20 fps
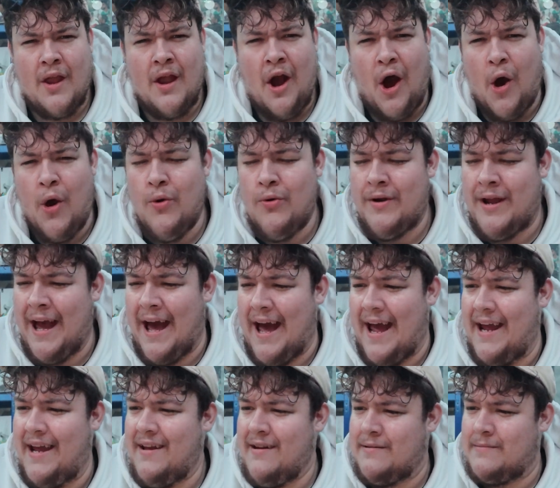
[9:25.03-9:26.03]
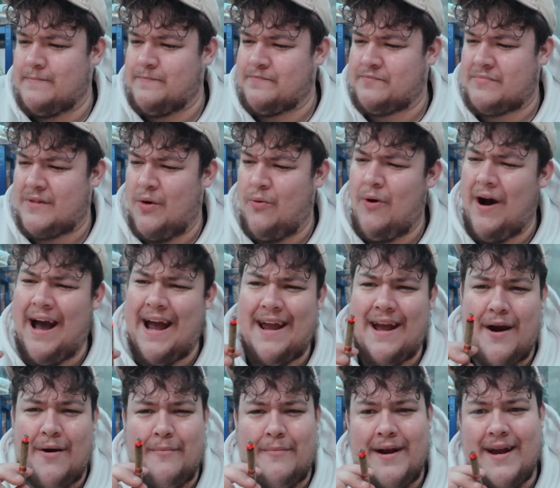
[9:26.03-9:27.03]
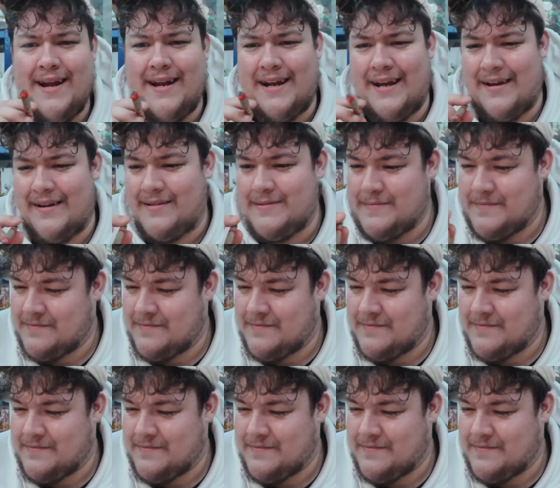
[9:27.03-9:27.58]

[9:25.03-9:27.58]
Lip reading: Okay. Wait a minute.